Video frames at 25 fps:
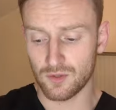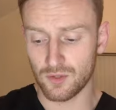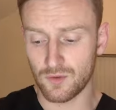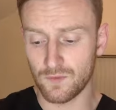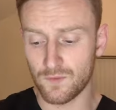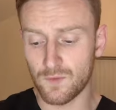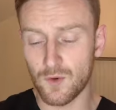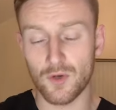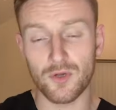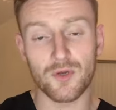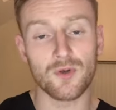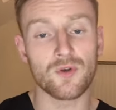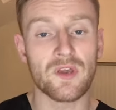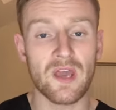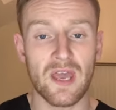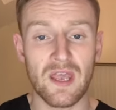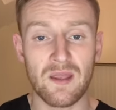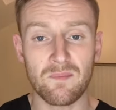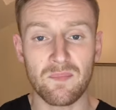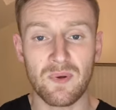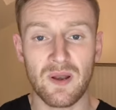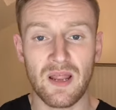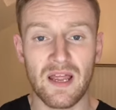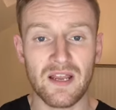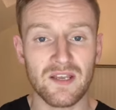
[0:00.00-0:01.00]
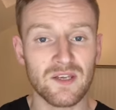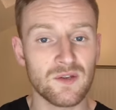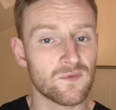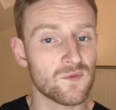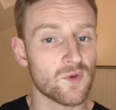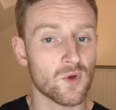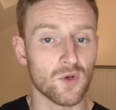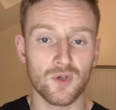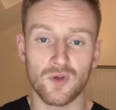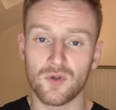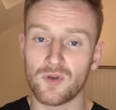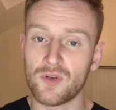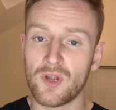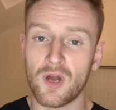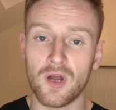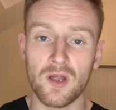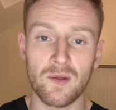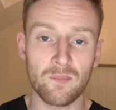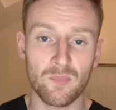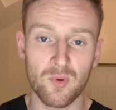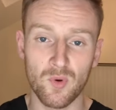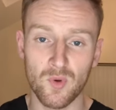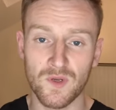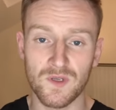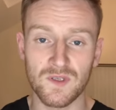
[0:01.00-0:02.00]
You've got your game plan, you've got your
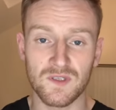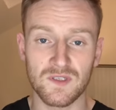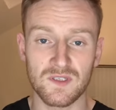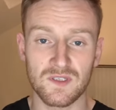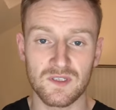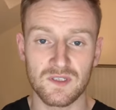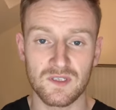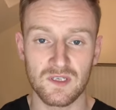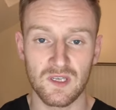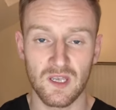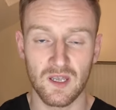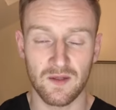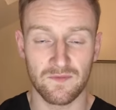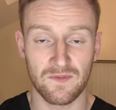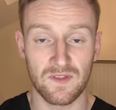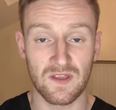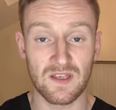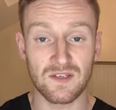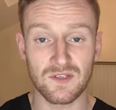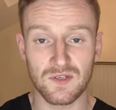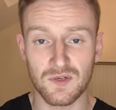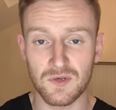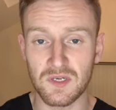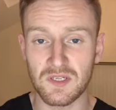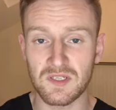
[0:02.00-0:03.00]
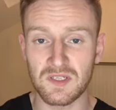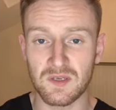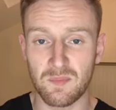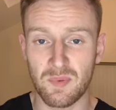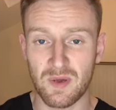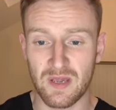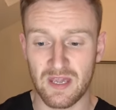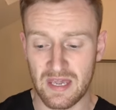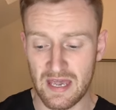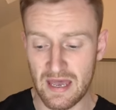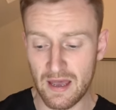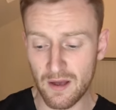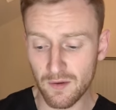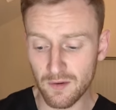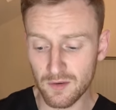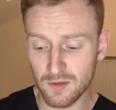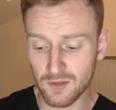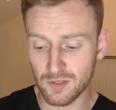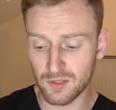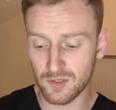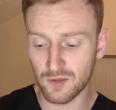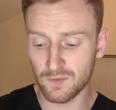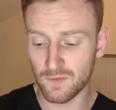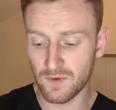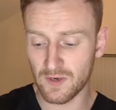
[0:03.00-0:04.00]
nine points of things you need to pick out.
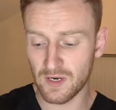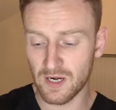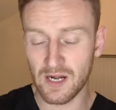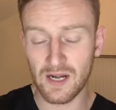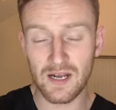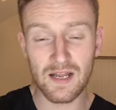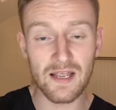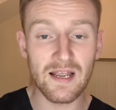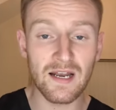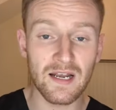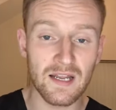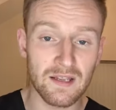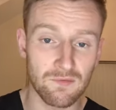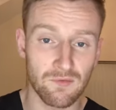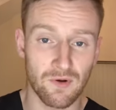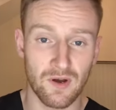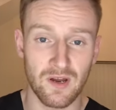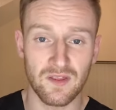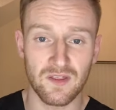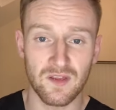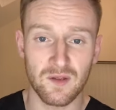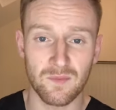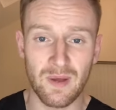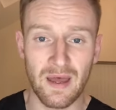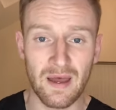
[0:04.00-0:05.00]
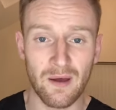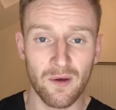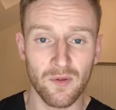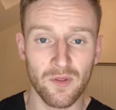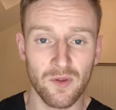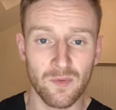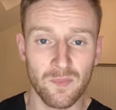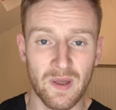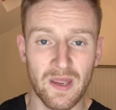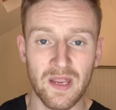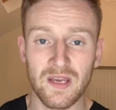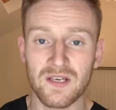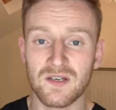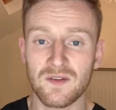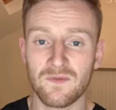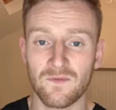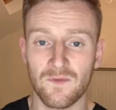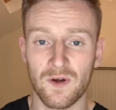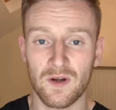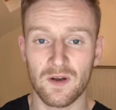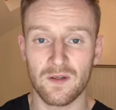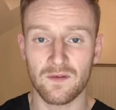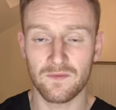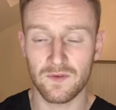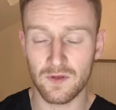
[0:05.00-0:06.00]
You've clearly written them out on the page in
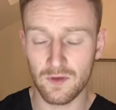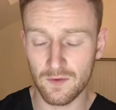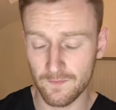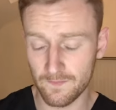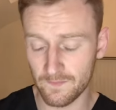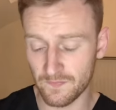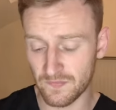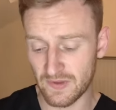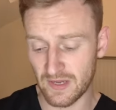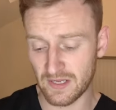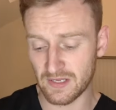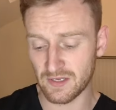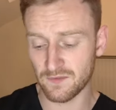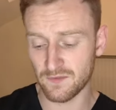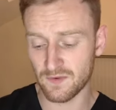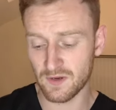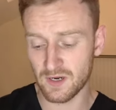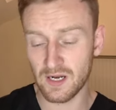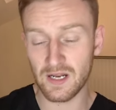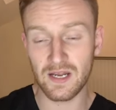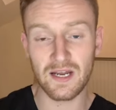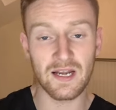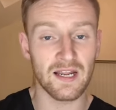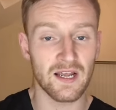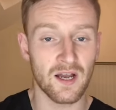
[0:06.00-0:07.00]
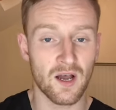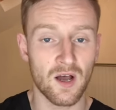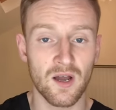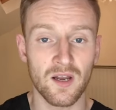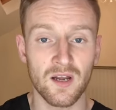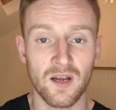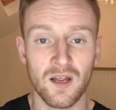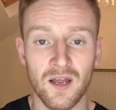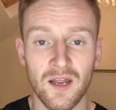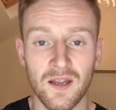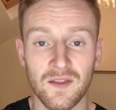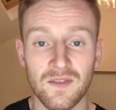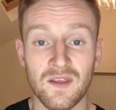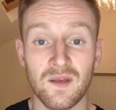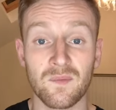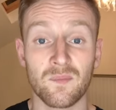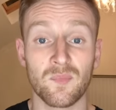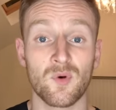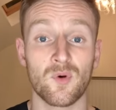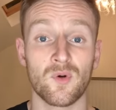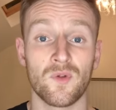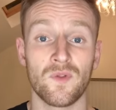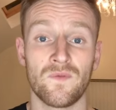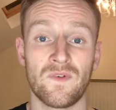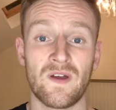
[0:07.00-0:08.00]
front of you, and you've clearly highlighted the
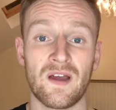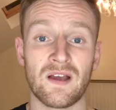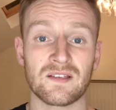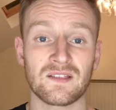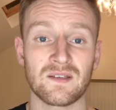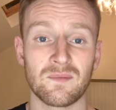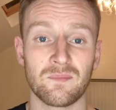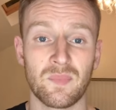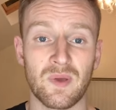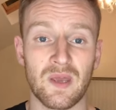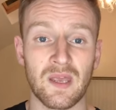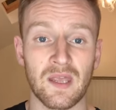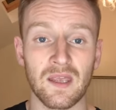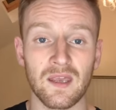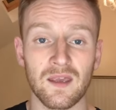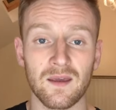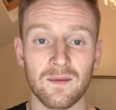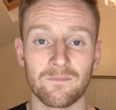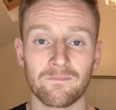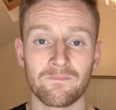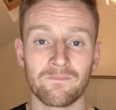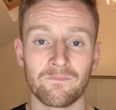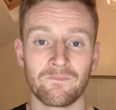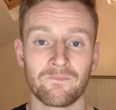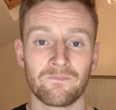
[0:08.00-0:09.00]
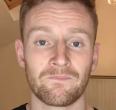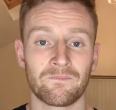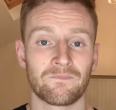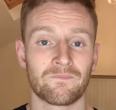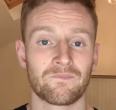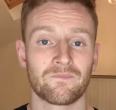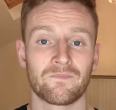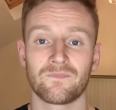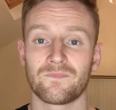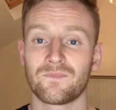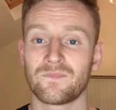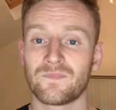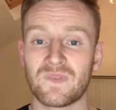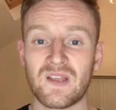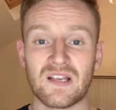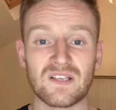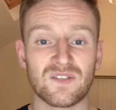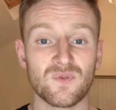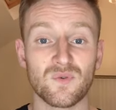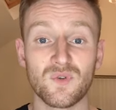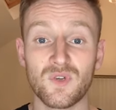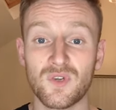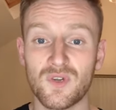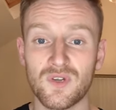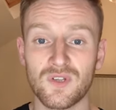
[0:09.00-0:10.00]
important facts in pink.
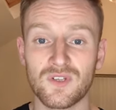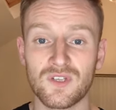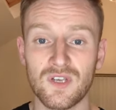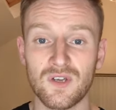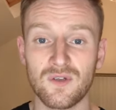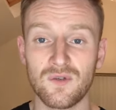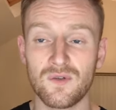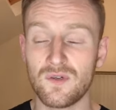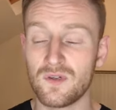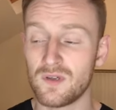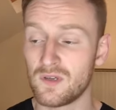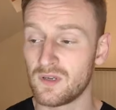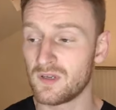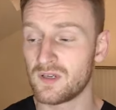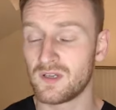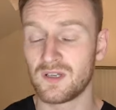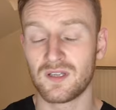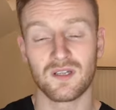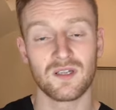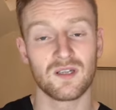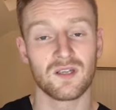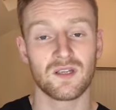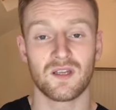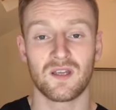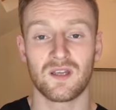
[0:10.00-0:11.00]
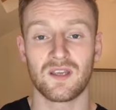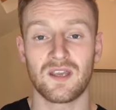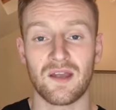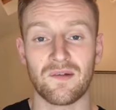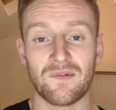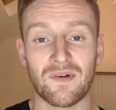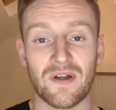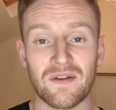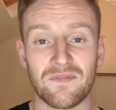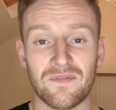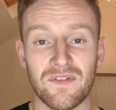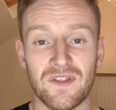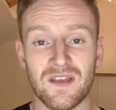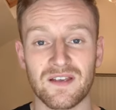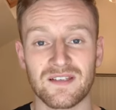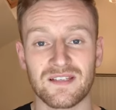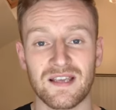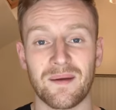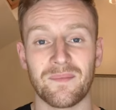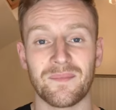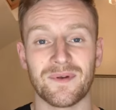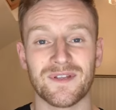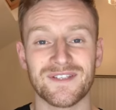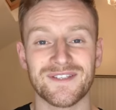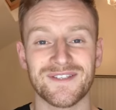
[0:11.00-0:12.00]
That's all you can do, and get ready for the
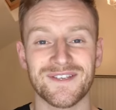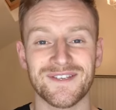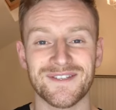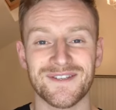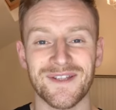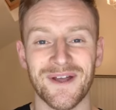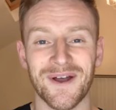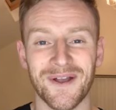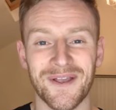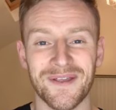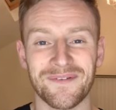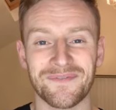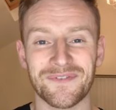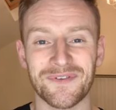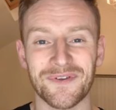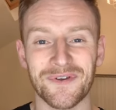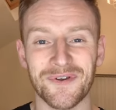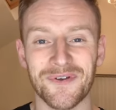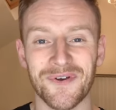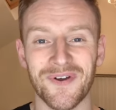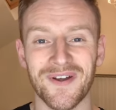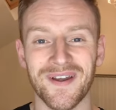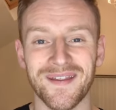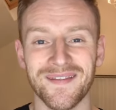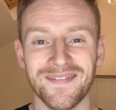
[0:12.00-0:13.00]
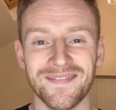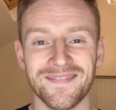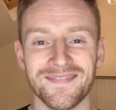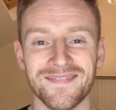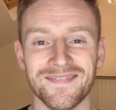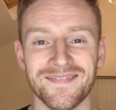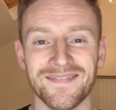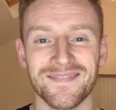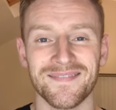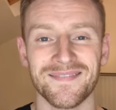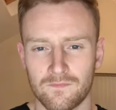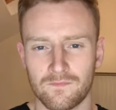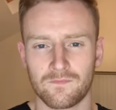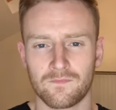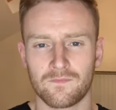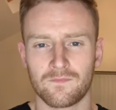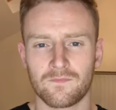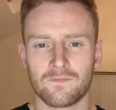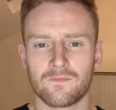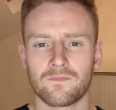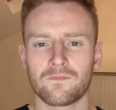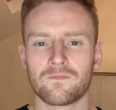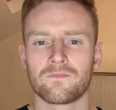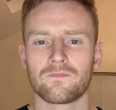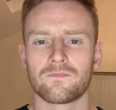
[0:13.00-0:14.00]
examiners to start giving you a grilling.
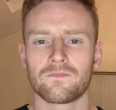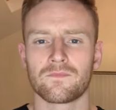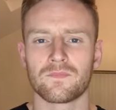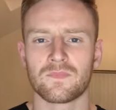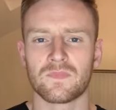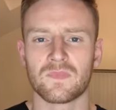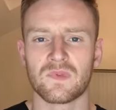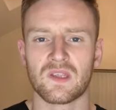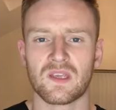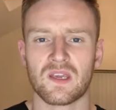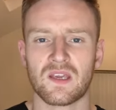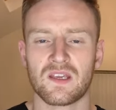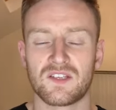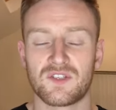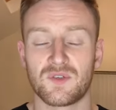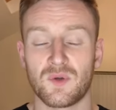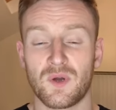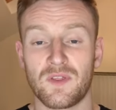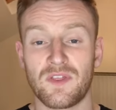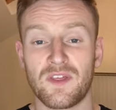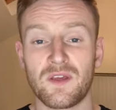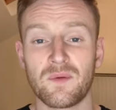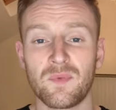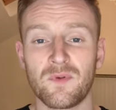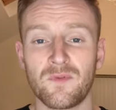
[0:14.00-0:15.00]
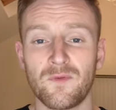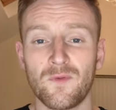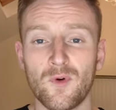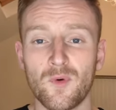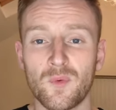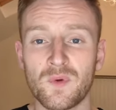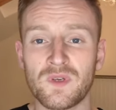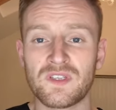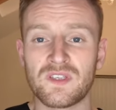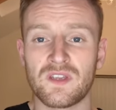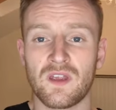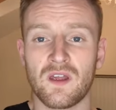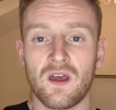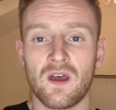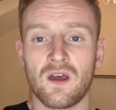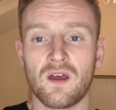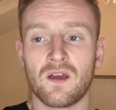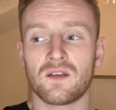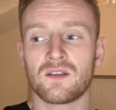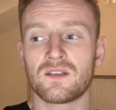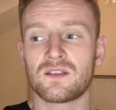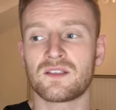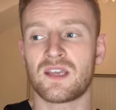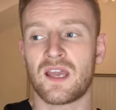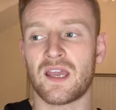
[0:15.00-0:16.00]
So I think before we
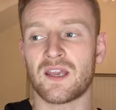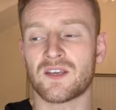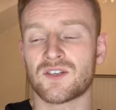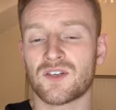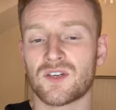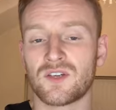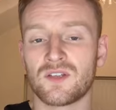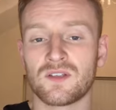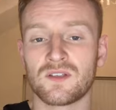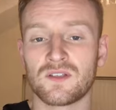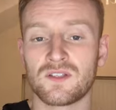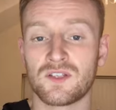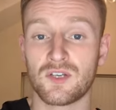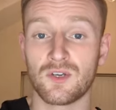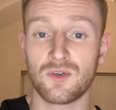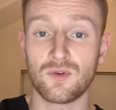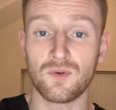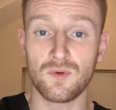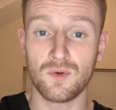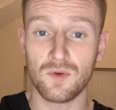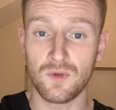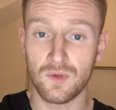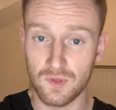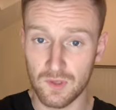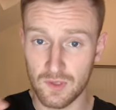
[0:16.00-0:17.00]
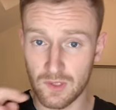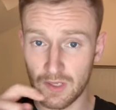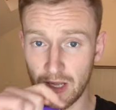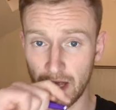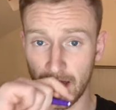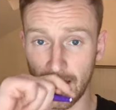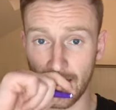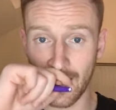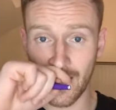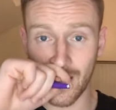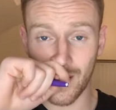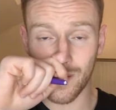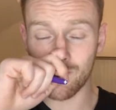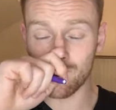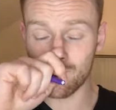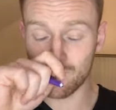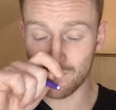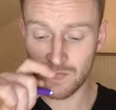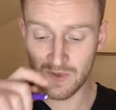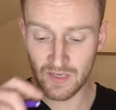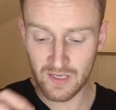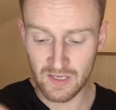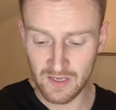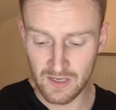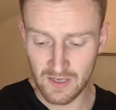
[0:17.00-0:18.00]
start section two,
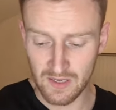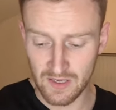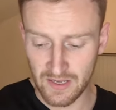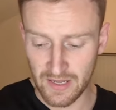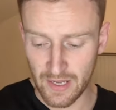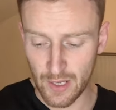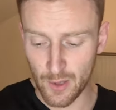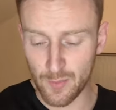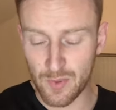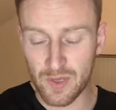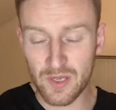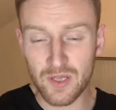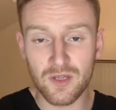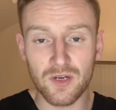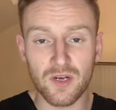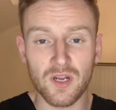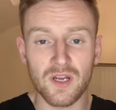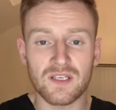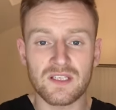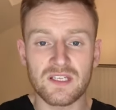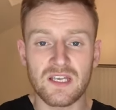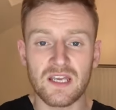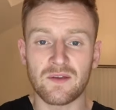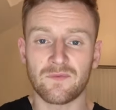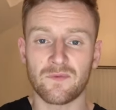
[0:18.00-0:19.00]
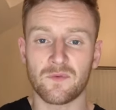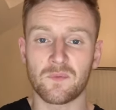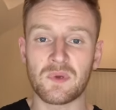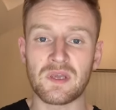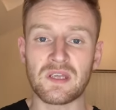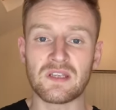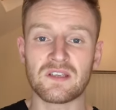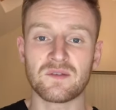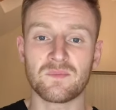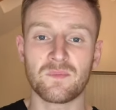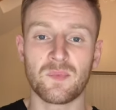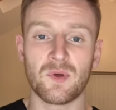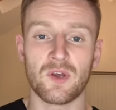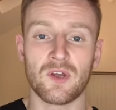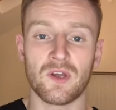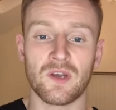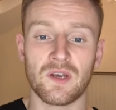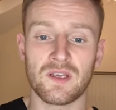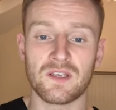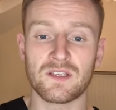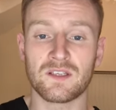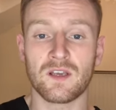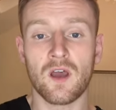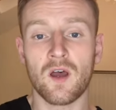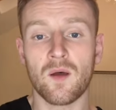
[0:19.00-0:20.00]
um, it would be a good idea for me to put
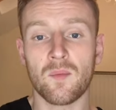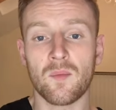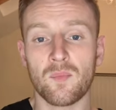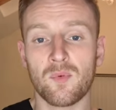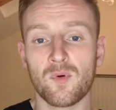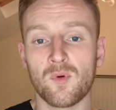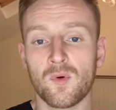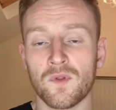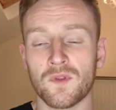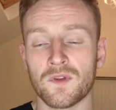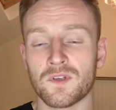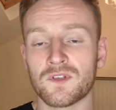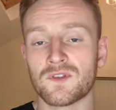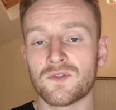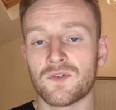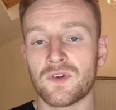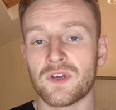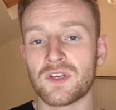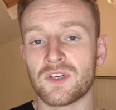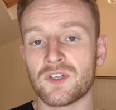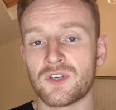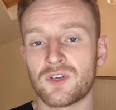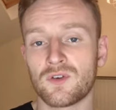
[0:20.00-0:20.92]
an example on the screen